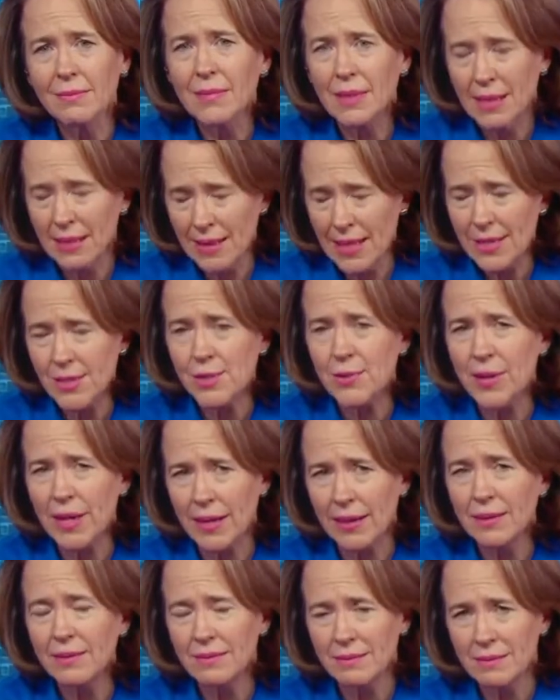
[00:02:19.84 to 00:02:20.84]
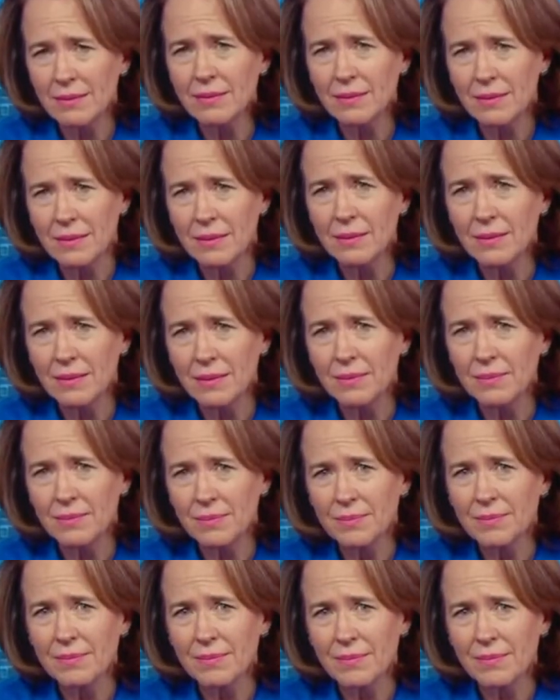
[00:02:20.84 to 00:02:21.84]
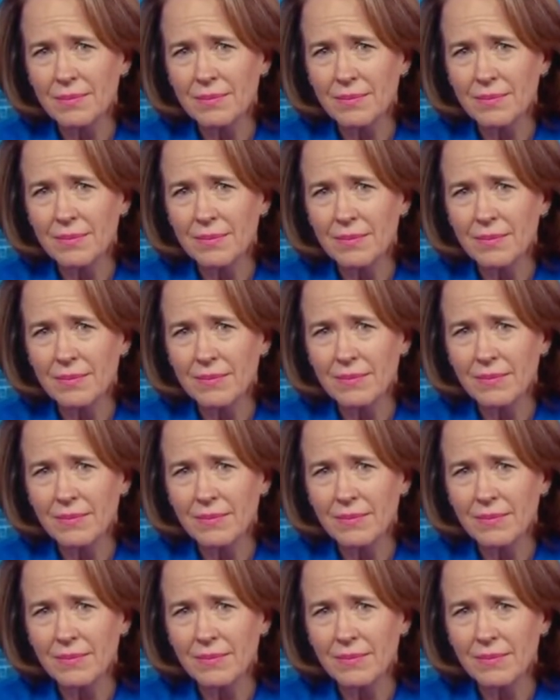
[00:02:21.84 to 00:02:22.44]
looking That's at right. case. But now